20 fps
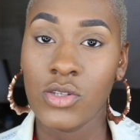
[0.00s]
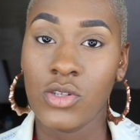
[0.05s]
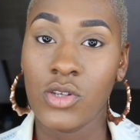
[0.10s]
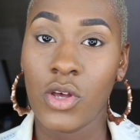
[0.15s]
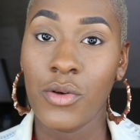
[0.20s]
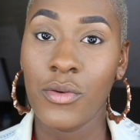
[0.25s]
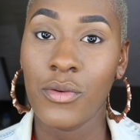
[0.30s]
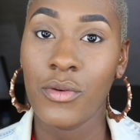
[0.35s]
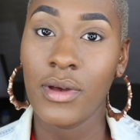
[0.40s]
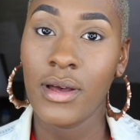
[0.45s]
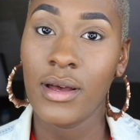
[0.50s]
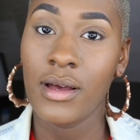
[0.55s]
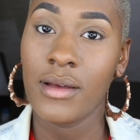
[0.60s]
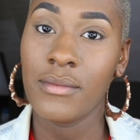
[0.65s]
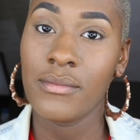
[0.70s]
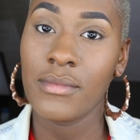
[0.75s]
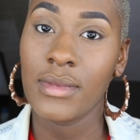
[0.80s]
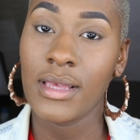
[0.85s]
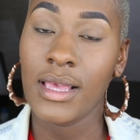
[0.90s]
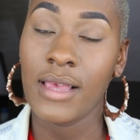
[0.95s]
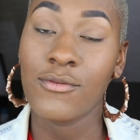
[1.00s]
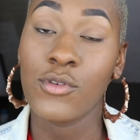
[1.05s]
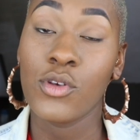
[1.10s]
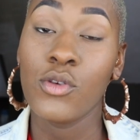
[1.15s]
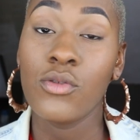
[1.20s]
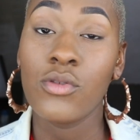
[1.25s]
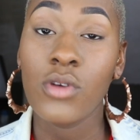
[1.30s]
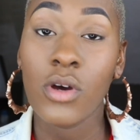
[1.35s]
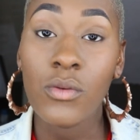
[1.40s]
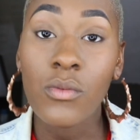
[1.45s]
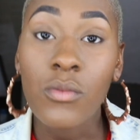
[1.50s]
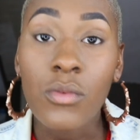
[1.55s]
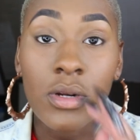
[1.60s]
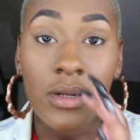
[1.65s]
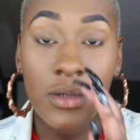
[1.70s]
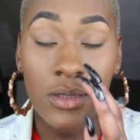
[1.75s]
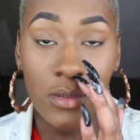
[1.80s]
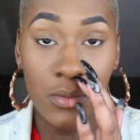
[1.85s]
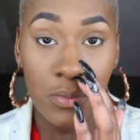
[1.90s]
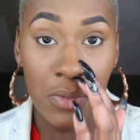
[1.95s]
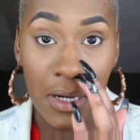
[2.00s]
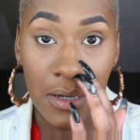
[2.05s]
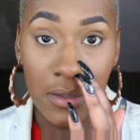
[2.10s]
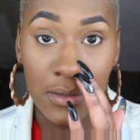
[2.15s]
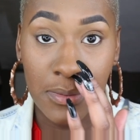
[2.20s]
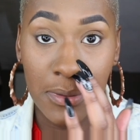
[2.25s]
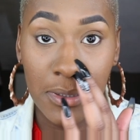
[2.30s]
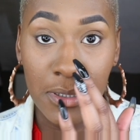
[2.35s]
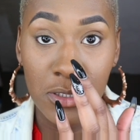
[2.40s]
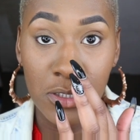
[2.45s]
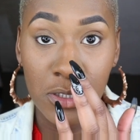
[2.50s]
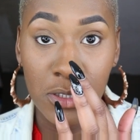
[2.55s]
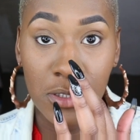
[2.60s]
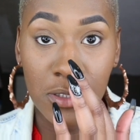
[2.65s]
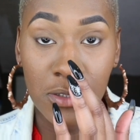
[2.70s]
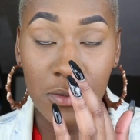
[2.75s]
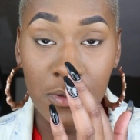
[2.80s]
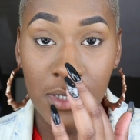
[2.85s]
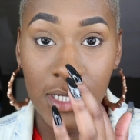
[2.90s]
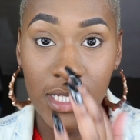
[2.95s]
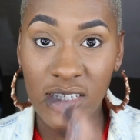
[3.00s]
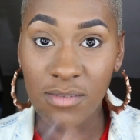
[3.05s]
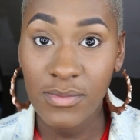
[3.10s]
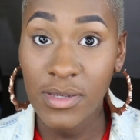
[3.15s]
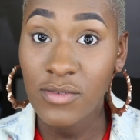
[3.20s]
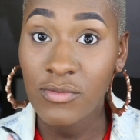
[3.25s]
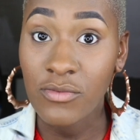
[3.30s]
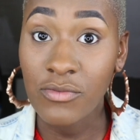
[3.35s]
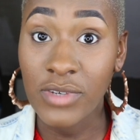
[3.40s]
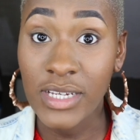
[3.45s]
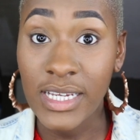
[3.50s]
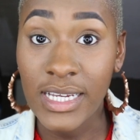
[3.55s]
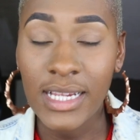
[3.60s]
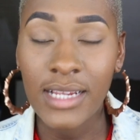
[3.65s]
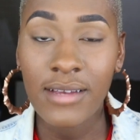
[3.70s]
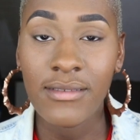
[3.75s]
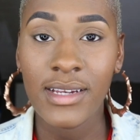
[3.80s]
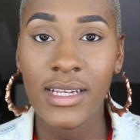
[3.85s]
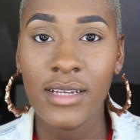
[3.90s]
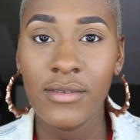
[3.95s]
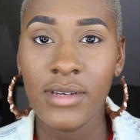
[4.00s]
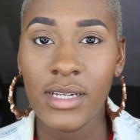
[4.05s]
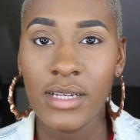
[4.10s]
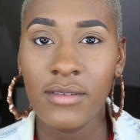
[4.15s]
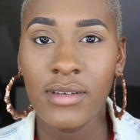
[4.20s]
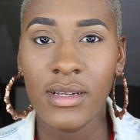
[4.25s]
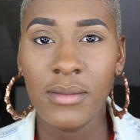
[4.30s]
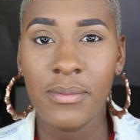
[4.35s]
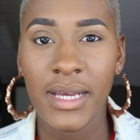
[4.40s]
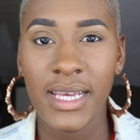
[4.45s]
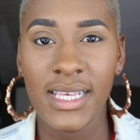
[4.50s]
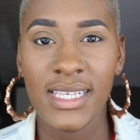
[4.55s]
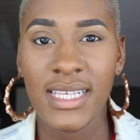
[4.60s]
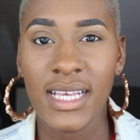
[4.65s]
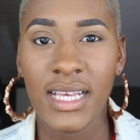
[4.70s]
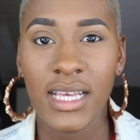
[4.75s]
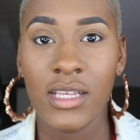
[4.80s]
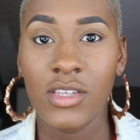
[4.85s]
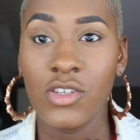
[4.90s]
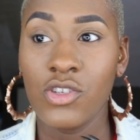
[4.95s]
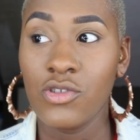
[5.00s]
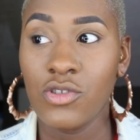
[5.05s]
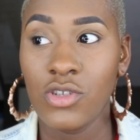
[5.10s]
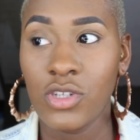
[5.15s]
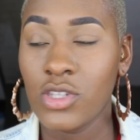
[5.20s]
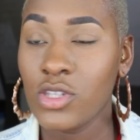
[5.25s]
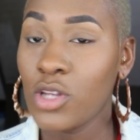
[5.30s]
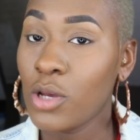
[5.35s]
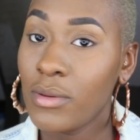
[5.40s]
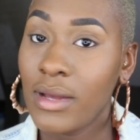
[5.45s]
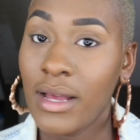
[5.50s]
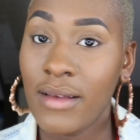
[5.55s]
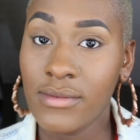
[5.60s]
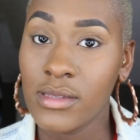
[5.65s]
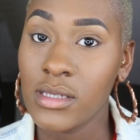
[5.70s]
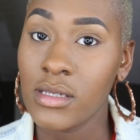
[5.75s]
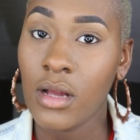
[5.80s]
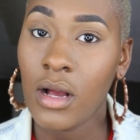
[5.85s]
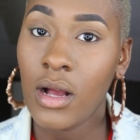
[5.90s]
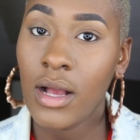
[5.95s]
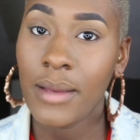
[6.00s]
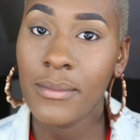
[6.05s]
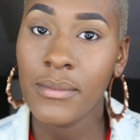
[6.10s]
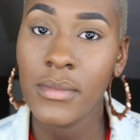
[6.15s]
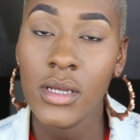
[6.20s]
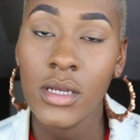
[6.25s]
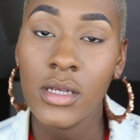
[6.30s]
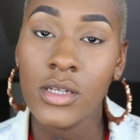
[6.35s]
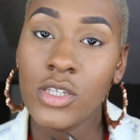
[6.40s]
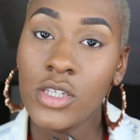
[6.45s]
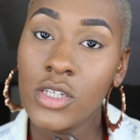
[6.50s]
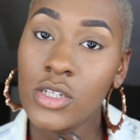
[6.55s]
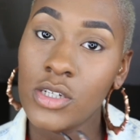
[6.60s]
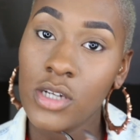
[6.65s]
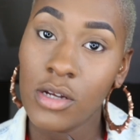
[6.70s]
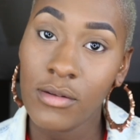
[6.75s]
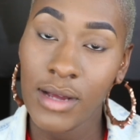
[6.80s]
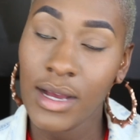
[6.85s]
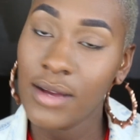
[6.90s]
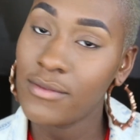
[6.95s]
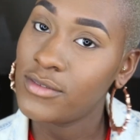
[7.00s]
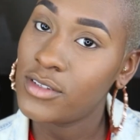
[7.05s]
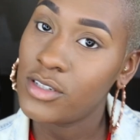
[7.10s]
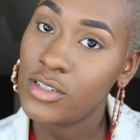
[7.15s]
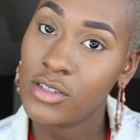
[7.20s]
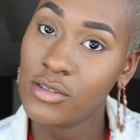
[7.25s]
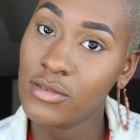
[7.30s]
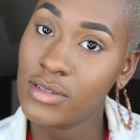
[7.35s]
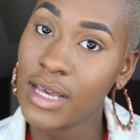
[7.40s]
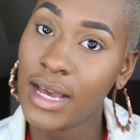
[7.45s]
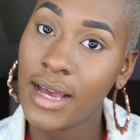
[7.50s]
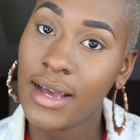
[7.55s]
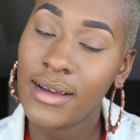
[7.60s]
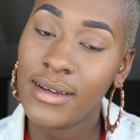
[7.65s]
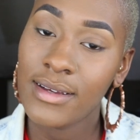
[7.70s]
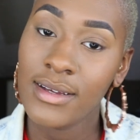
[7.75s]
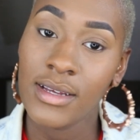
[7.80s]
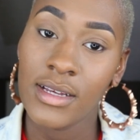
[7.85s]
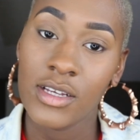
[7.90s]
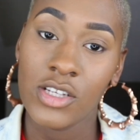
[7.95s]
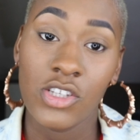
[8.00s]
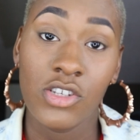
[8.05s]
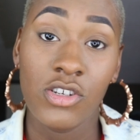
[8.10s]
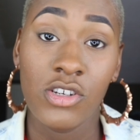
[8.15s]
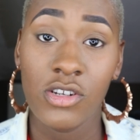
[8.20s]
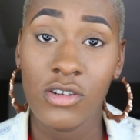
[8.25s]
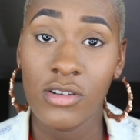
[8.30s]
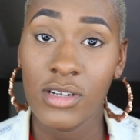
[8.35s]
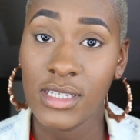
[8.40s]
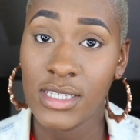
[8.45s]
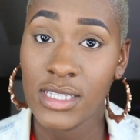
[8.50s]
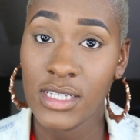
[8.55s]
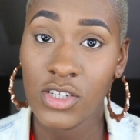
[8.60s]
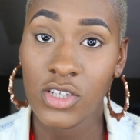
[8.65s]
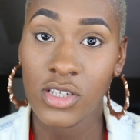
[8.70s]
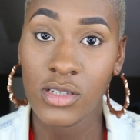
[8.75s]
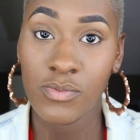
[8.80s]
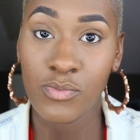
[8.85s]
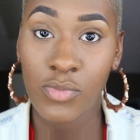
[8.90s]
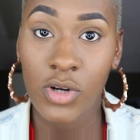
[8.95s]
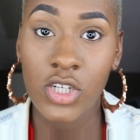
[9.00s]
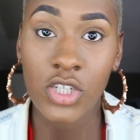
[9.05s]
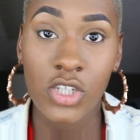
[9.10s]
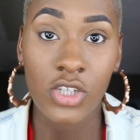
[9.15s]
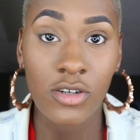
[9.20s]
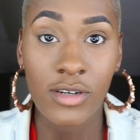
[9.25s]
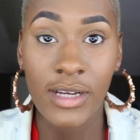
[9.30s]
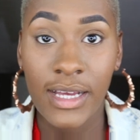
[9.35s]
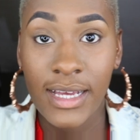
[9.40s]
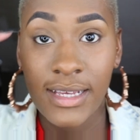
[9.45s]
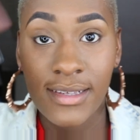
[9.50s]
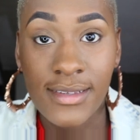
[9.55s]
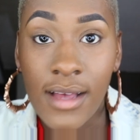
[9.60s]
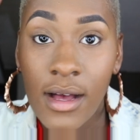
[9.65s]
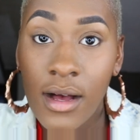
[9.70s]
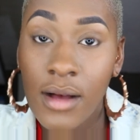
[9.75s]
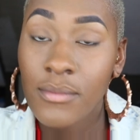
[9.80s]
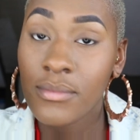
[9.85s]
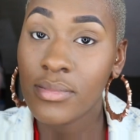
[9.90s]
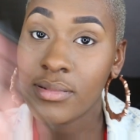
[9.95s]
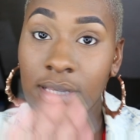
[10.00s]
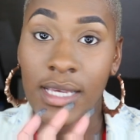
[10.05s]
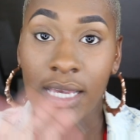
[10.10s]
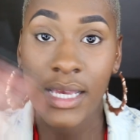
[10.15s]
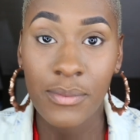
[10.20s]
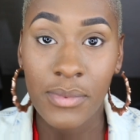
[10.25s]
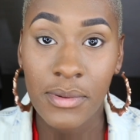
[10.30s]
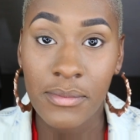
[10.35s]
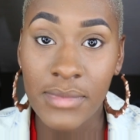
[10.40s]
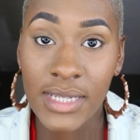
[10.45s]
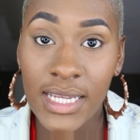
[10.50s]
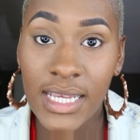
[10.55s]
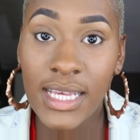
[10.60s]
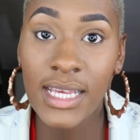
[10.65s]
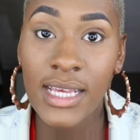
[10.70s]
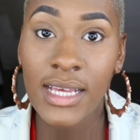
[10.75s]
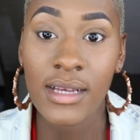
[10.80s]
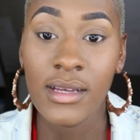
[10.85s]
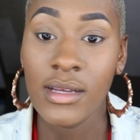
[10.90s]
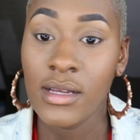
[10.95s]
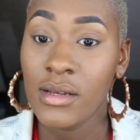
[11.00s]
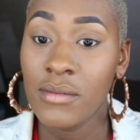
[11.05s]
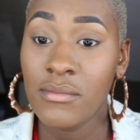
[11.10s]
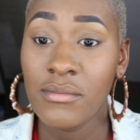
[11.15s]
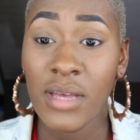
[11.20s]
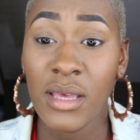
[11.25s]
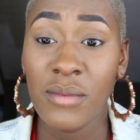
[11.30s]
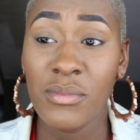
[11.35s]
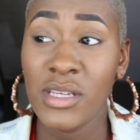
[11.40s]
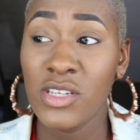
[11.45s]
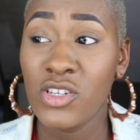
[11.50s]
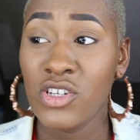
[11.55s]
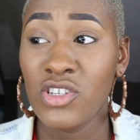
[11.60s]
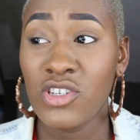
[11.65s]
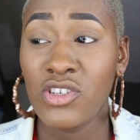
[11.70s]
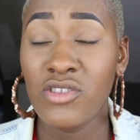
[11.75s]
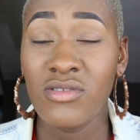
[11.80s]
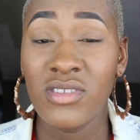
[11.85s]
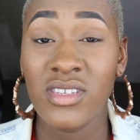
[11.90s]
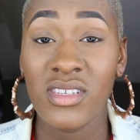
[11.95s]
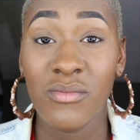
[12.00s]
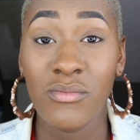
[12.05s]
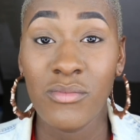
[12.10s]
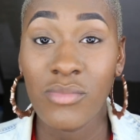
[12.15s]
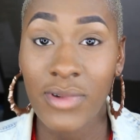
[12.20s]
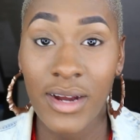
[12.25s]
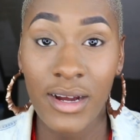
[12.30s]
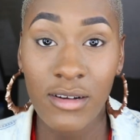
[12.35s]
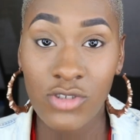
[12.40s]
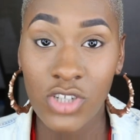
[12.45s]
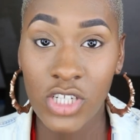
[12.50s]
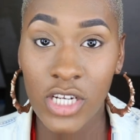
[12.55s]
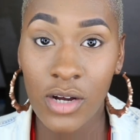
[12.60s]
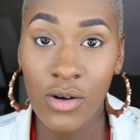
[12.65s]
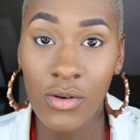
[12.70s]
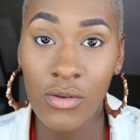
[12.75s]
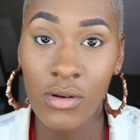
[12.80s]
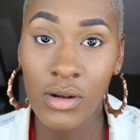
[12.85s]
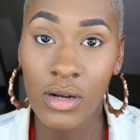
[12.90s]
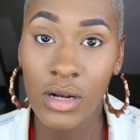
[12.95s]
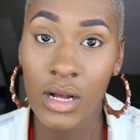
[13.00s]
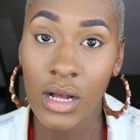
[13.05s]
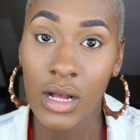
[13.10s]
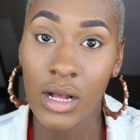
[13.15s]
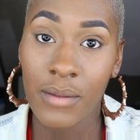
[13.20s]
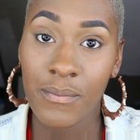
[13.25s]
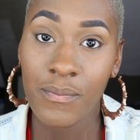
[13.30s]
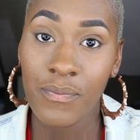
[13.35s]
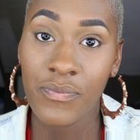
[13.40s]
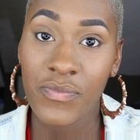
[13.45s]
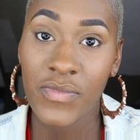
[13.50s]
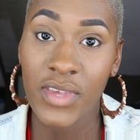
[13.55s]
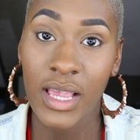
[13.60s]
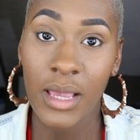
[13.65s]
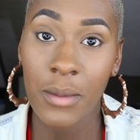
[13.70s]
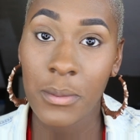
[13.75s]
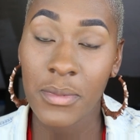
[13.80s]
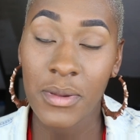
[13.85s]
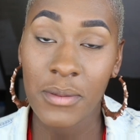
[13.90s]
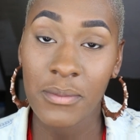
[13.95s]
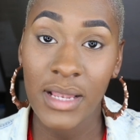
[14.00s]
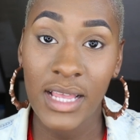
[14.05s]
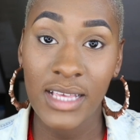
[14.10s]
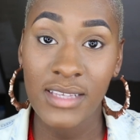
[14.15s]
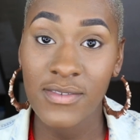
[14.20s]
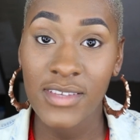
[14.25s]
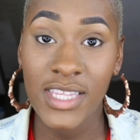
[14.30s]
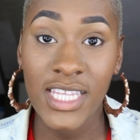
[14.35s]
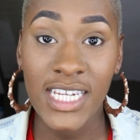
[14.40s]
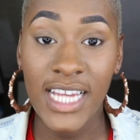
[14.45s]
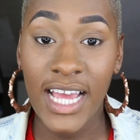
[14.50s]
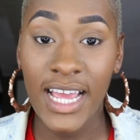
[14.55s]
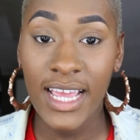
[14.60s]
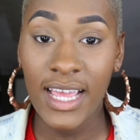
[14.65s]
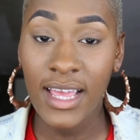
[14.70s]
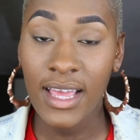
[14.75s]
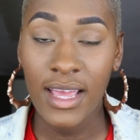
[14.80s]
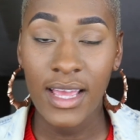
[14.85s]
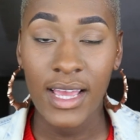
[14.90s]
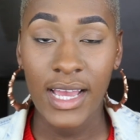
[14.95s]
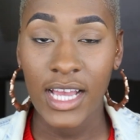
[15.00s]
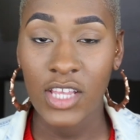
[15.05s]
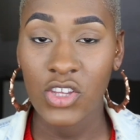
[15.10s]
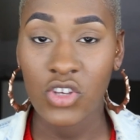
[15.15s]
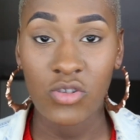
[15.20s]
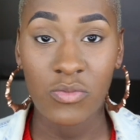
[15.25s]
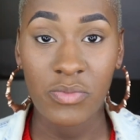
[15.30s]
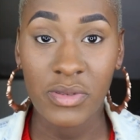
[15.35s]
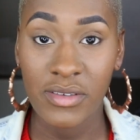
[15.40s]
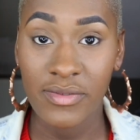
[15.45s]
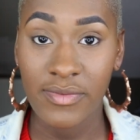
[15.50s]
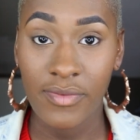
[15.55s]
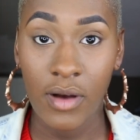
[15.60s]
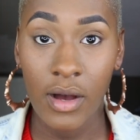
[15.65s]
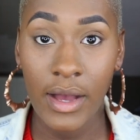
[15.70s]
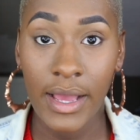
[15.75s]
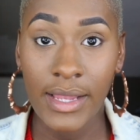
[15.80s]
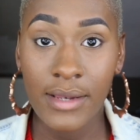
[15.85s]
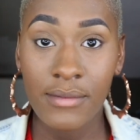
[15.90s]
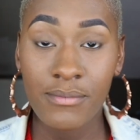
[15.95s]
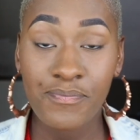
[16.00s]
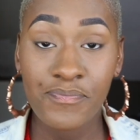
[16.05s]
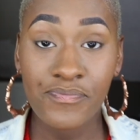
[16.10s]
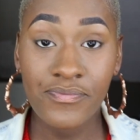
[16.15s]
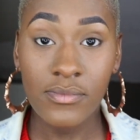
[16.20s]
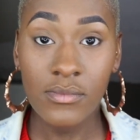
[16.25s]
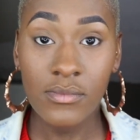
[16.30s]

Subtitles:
So if you don't want to do brows because you just want it to be really, really, really, really basic and you just don't have the time, you don't have to do that. You can honestly just brush your hairs up, keep them neat, maybe just use some brow gel to keep them in place for the day, and you'll be fine.